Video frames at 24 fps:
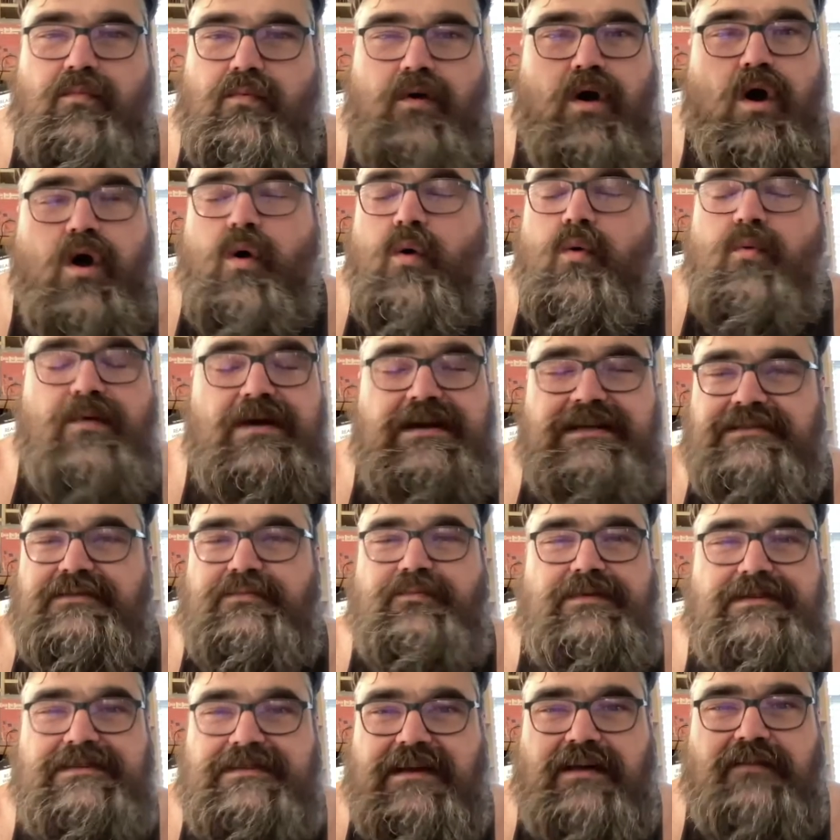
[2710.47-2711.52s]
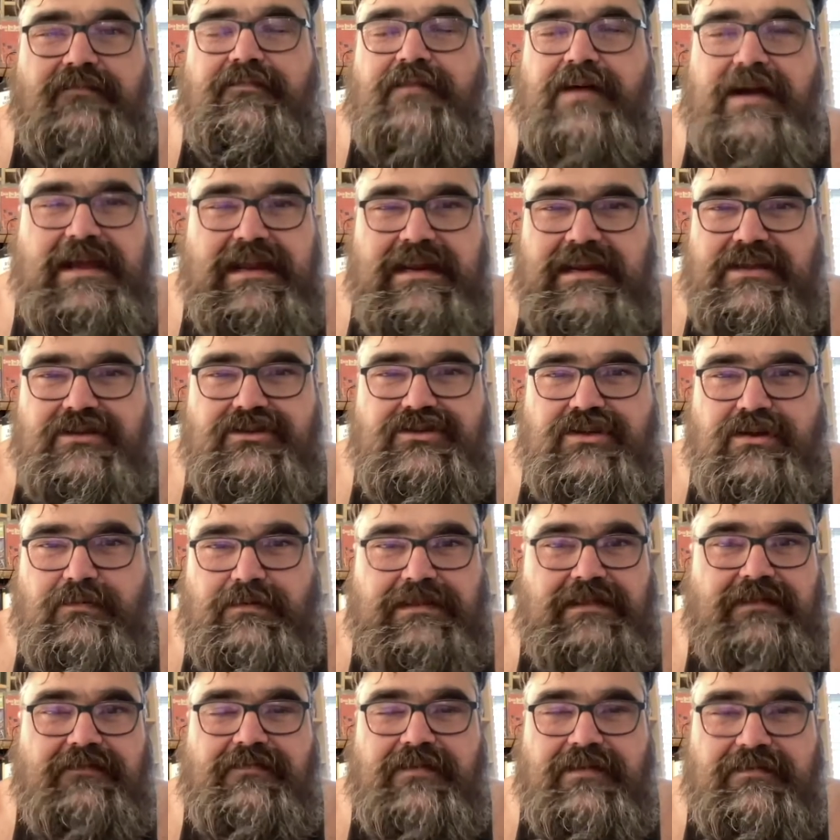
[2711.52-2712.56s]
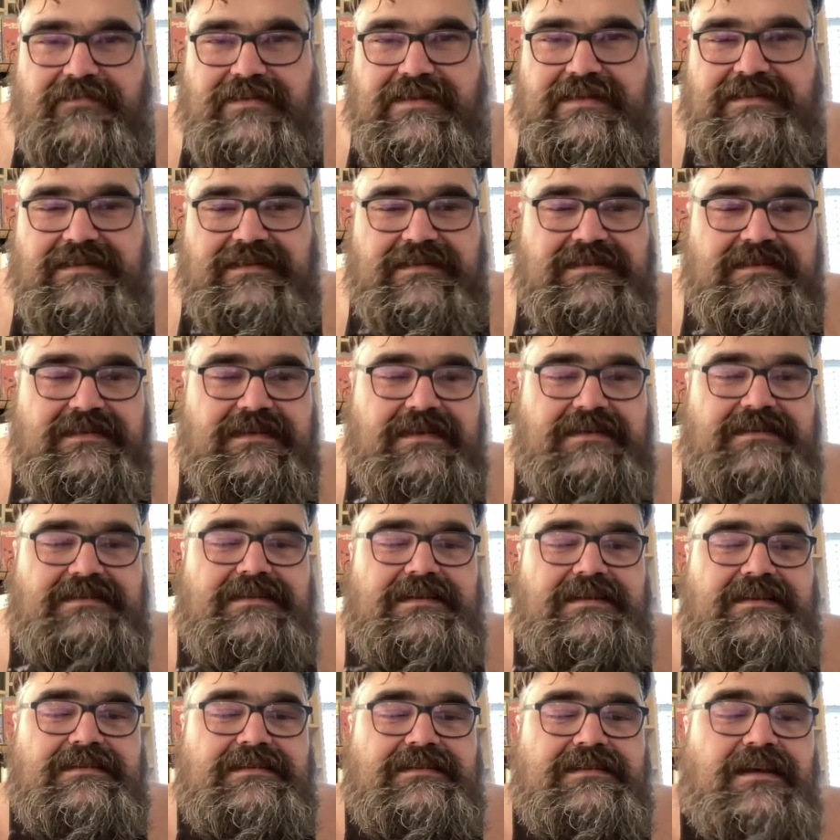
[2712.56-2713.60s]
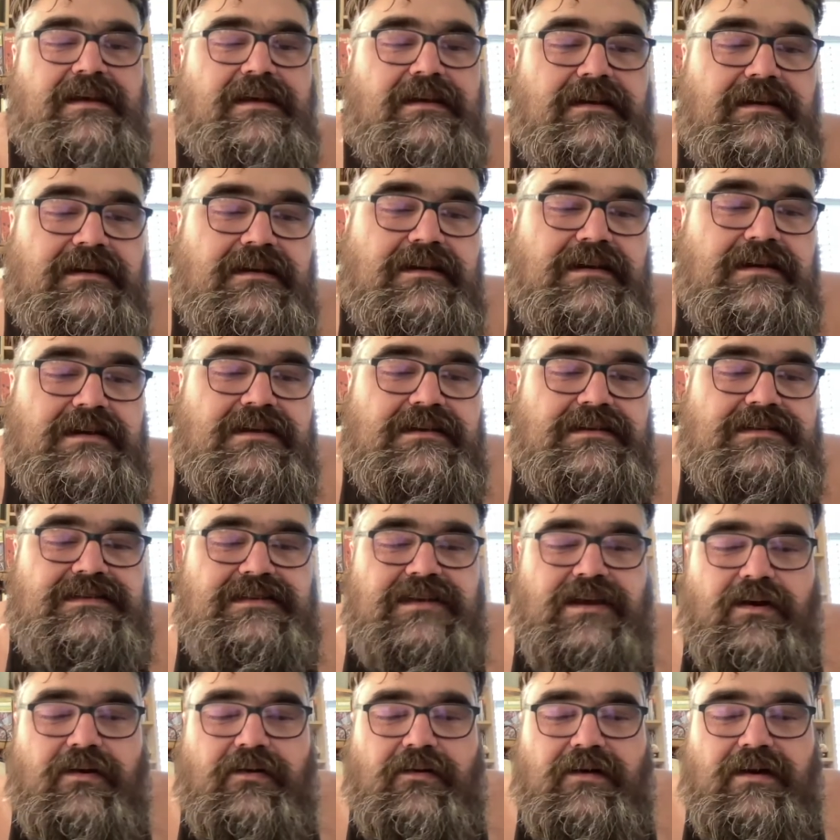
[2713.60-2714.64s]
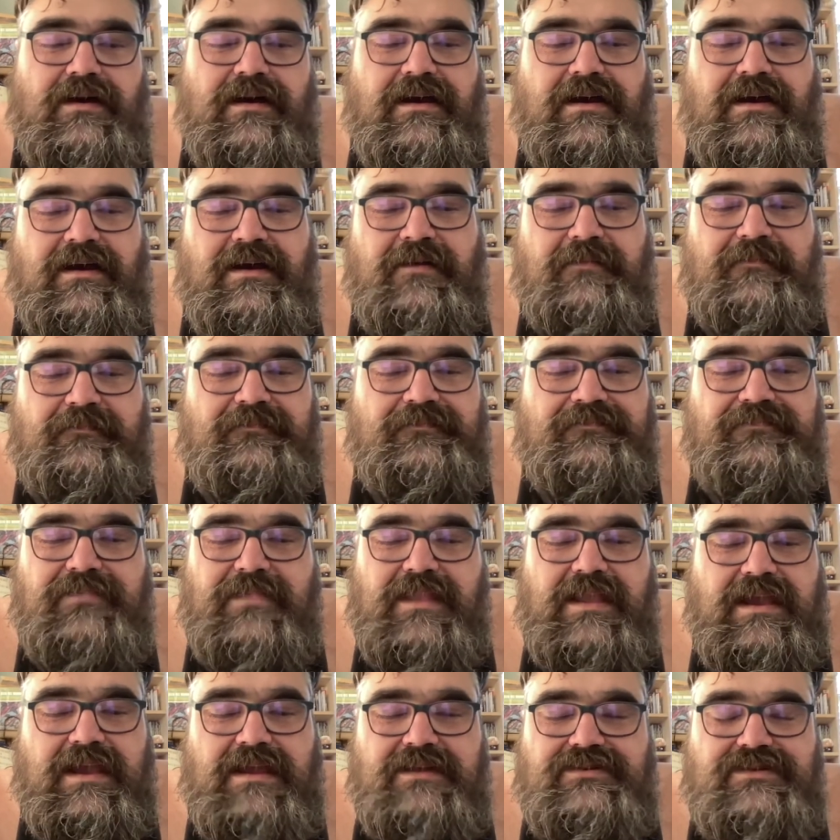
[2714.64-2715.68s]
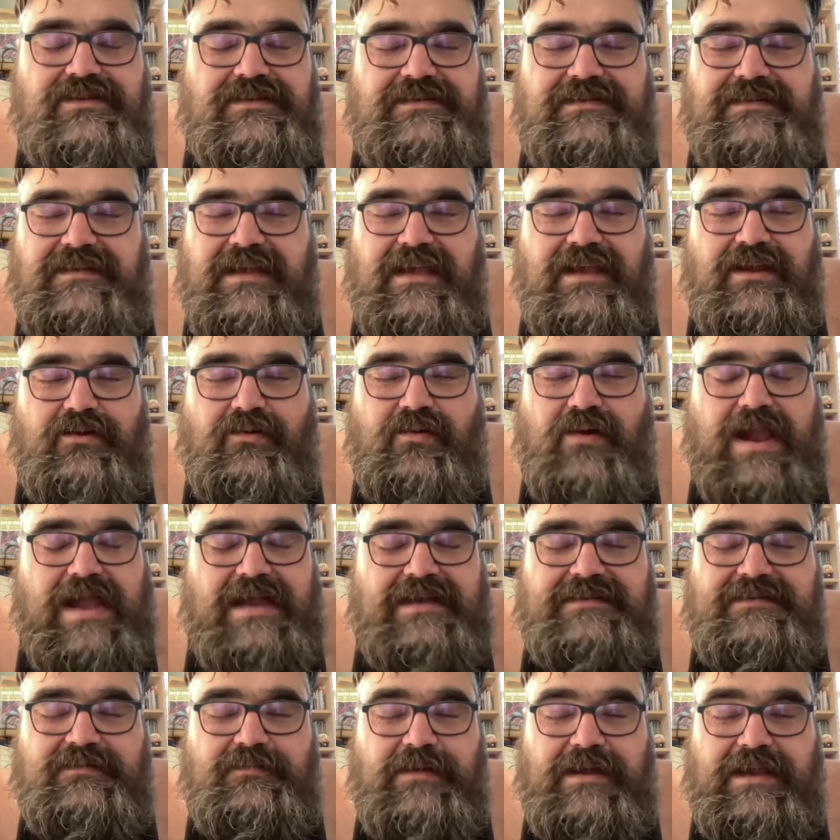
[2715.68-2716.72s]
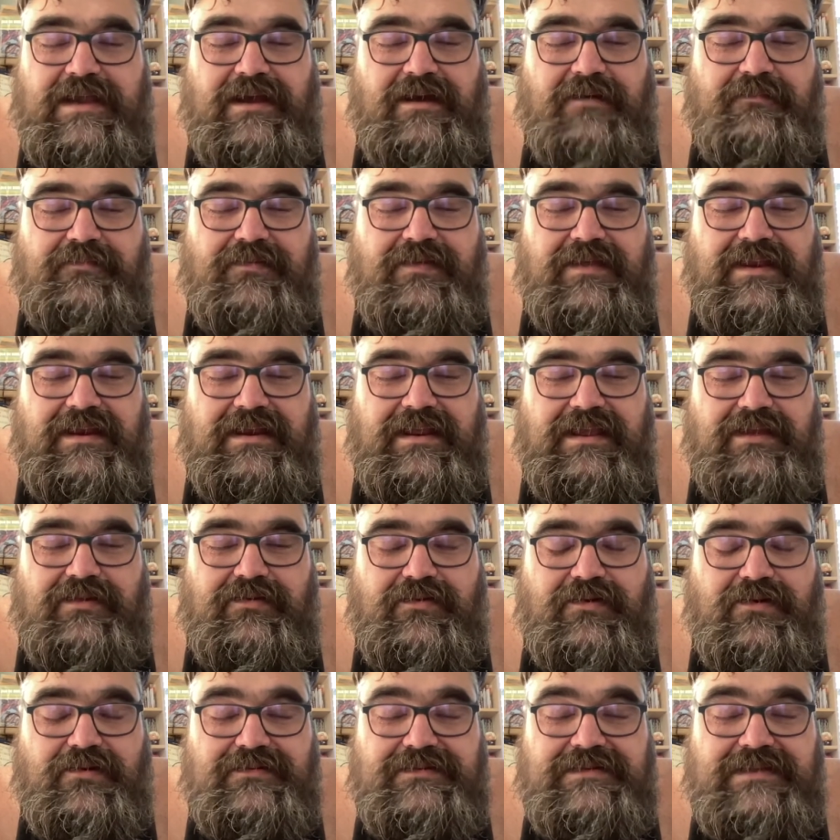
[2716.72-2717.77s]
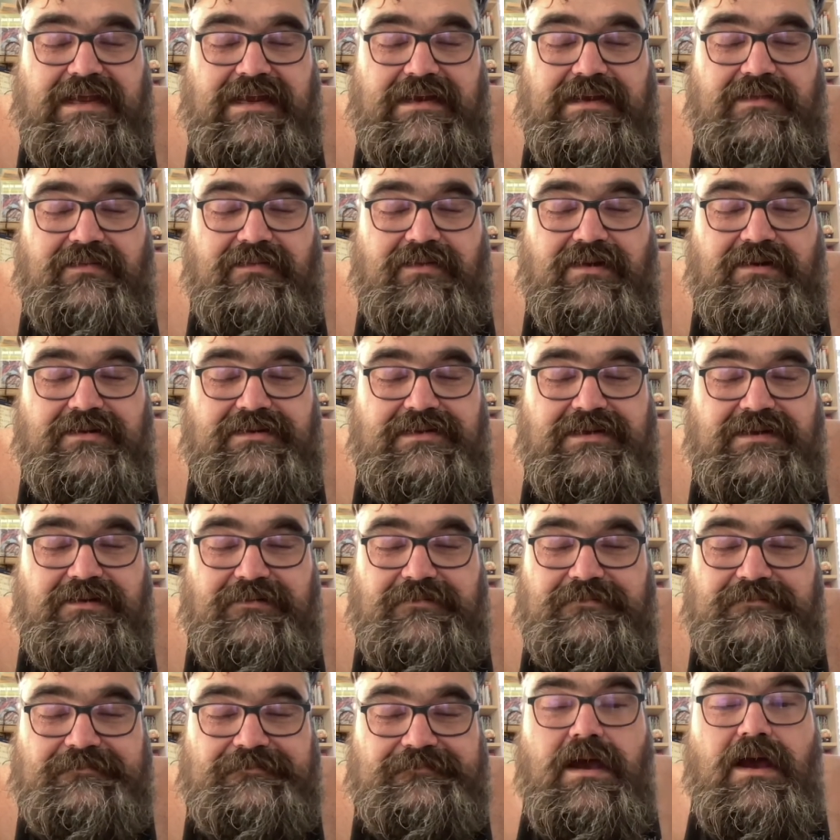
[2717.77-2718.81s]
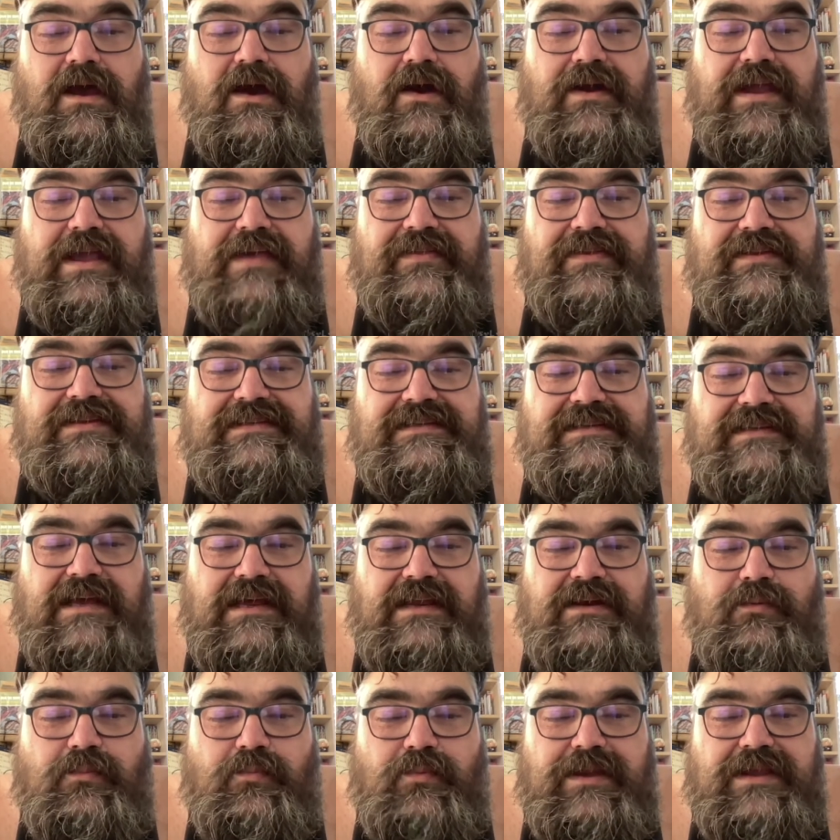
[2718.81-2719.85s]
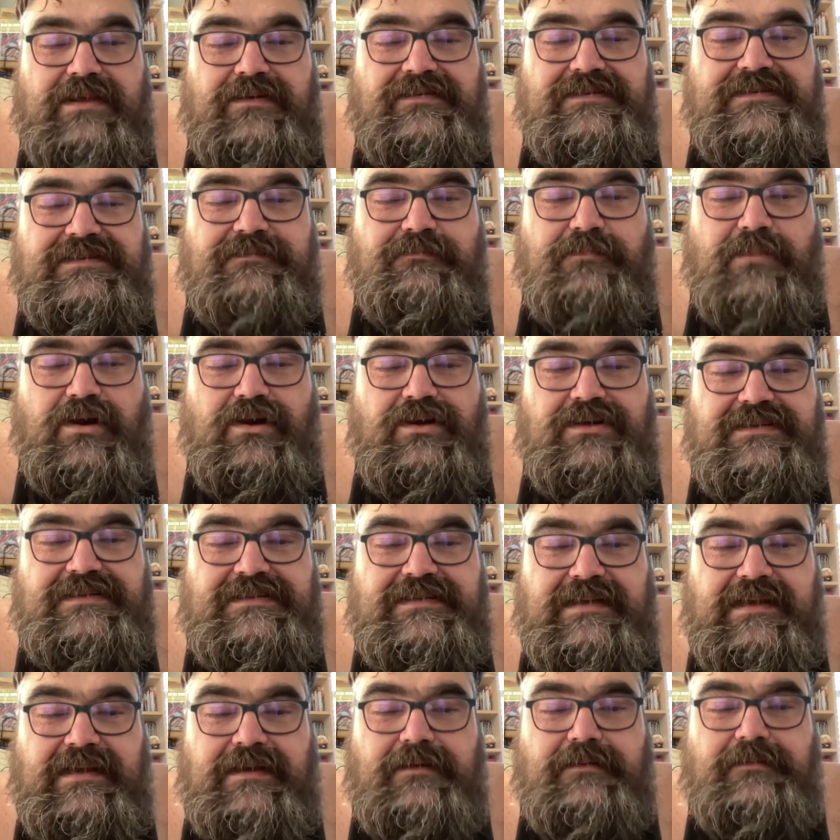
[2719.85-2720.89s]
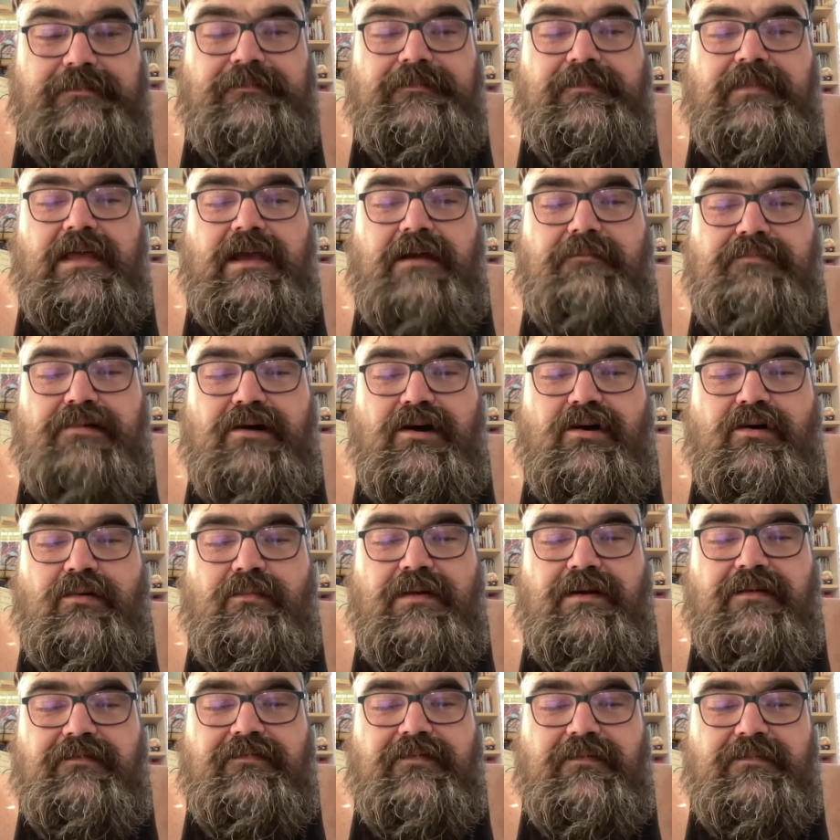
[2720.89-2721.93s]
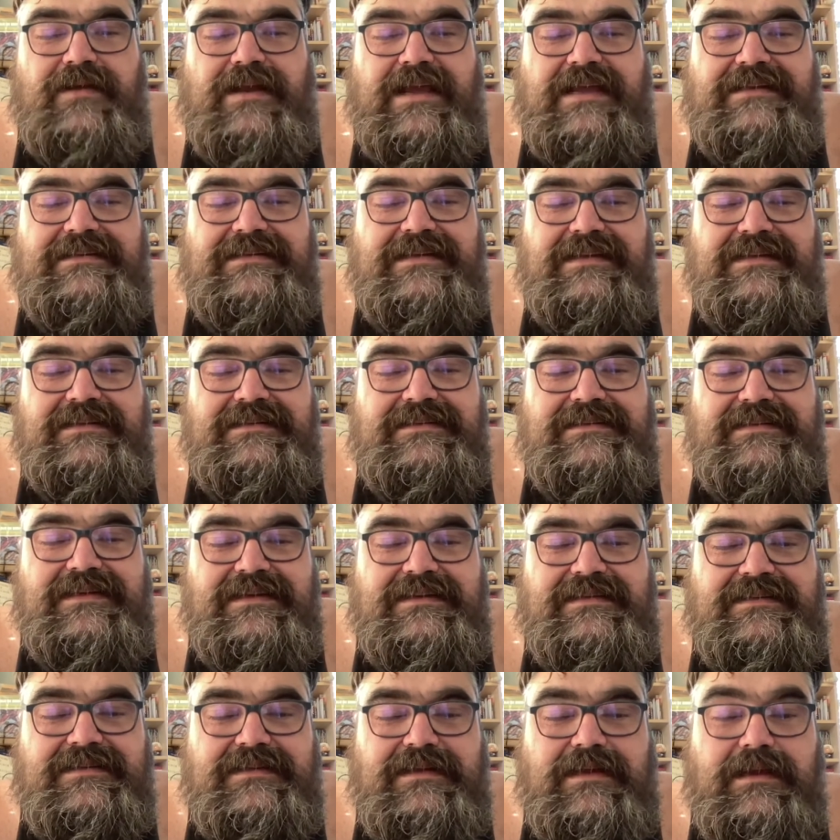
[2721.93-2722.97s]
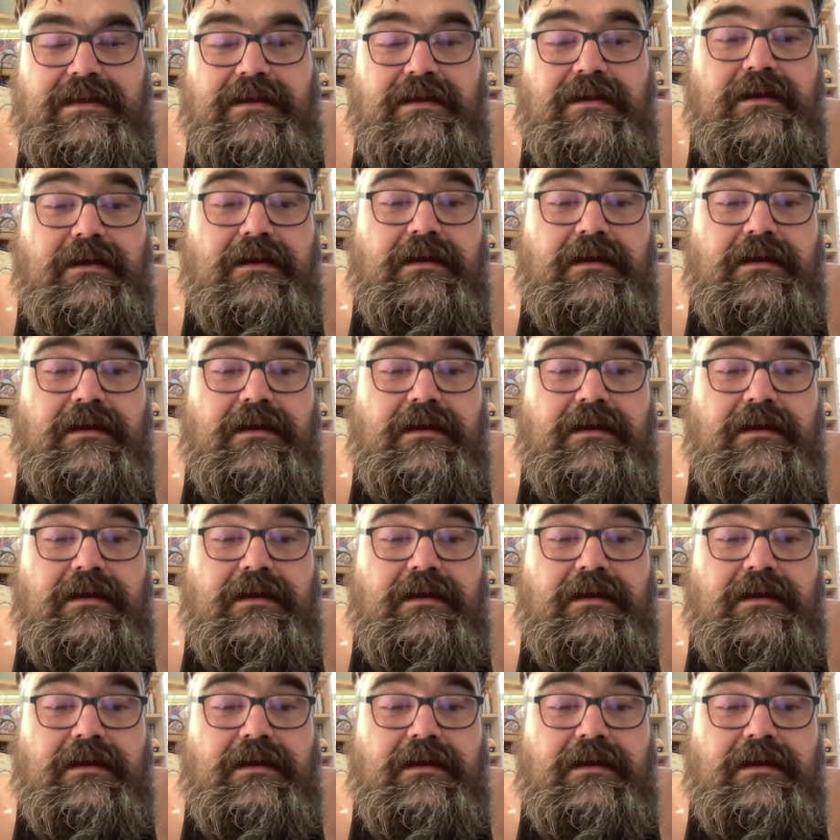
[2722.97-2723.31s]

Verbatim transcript: always was a fucking issue in the 50s and 60s. So it cracks me up that he throws that in there too. Okay, The Sun Wields Mercy, a poem from 1960.